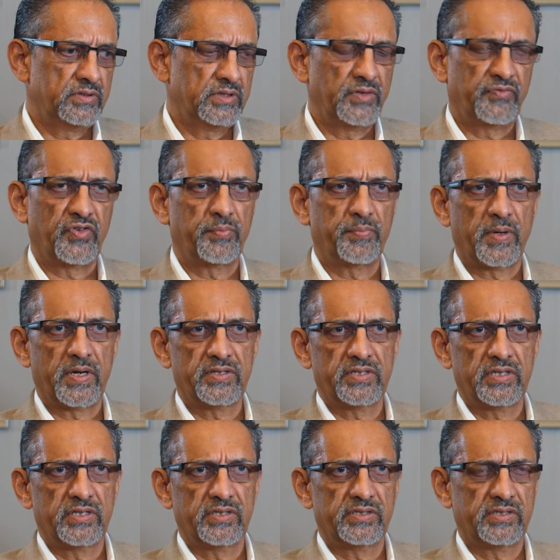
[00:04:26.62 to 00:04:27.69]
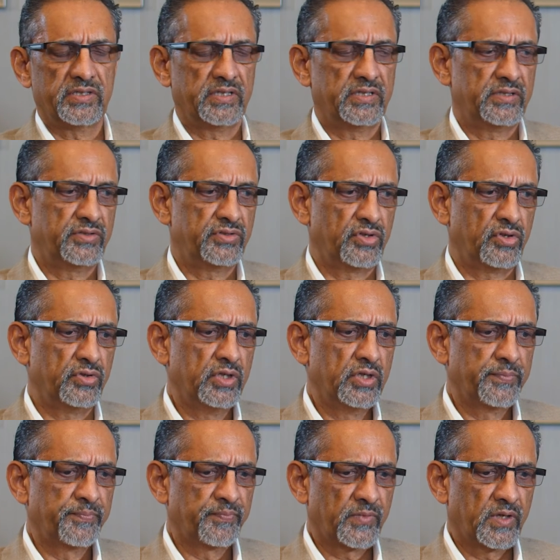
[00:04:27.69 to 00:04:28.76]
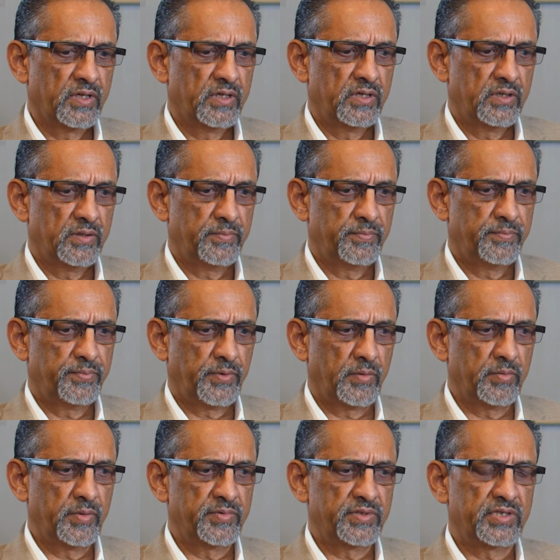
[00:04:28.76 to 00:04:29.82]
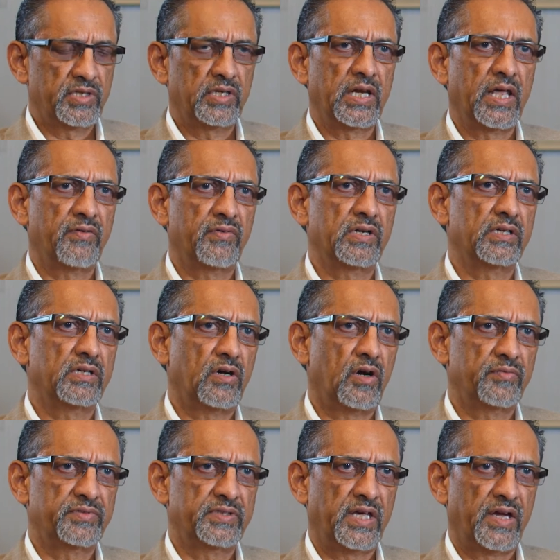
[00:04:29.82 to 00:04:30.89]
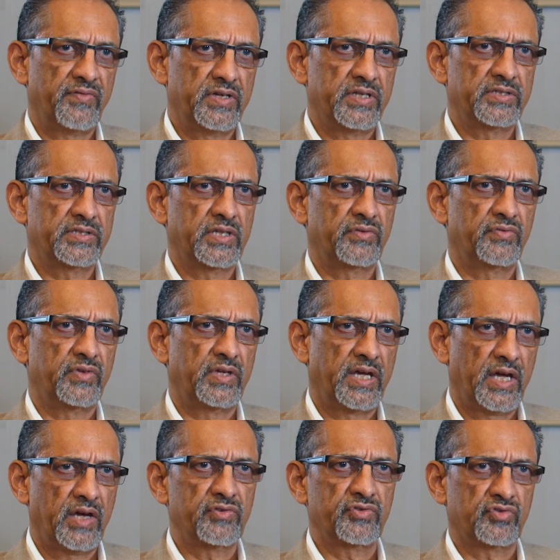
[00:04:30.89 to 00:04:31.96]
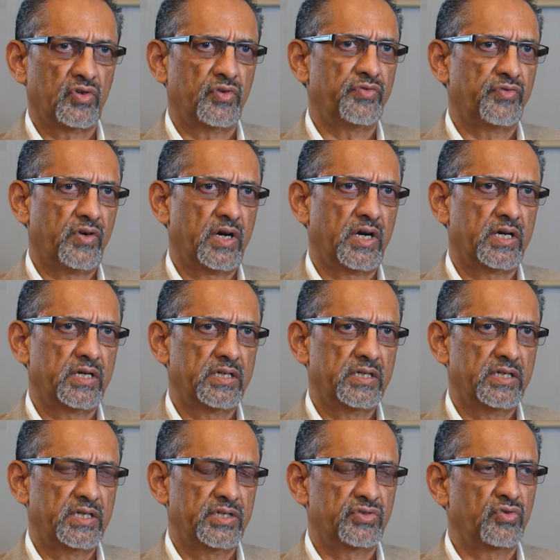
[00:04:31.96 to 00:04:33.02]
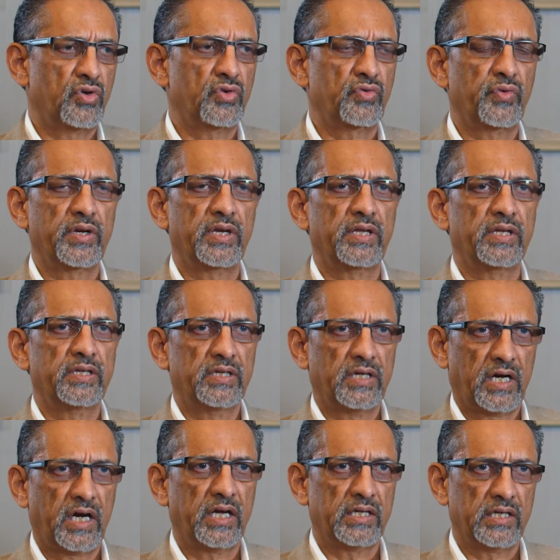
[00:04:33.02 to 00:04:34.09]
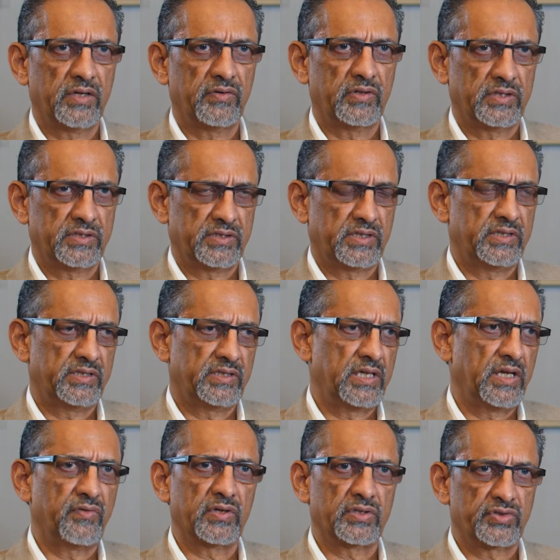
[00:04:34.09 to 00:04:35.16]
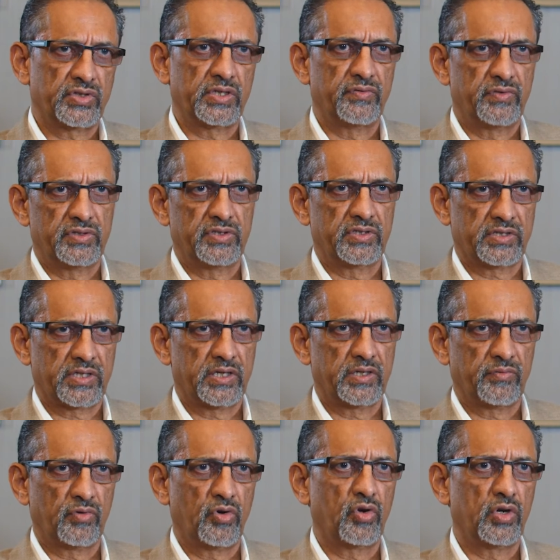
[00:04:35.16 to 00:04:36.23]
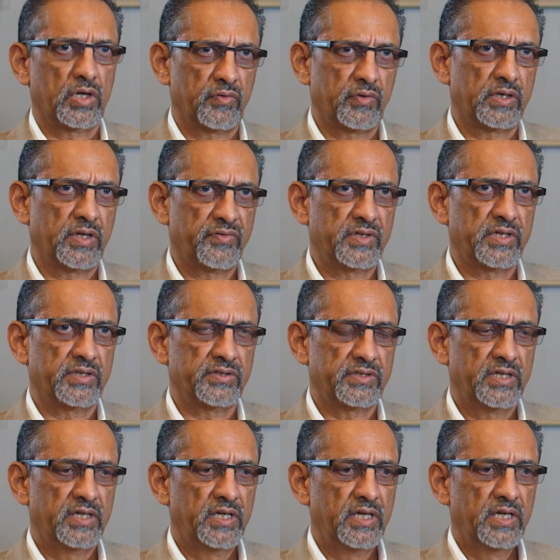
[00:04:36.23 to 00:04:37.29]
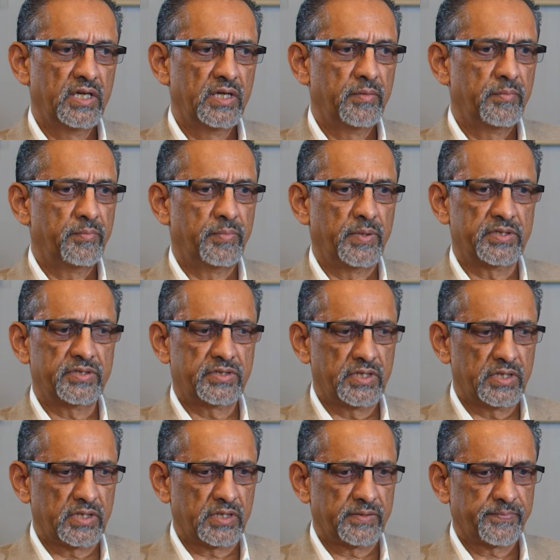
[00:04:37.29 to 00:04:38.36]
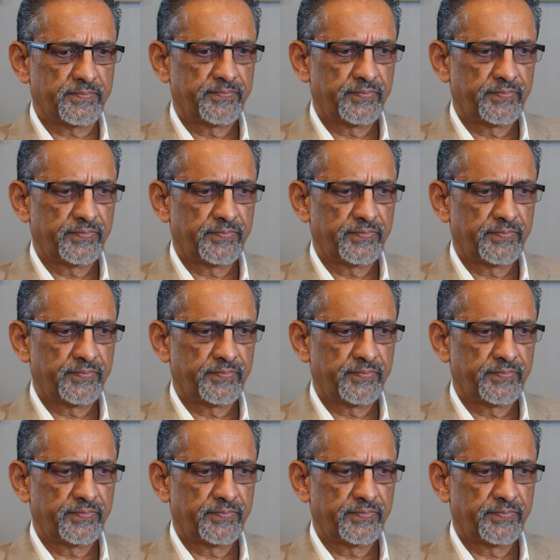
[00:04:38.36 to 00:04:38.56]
different patients, and so problem is the level of the evidence that we have so far is not very high level. It's level 3, which is kind of low level evidence. But still,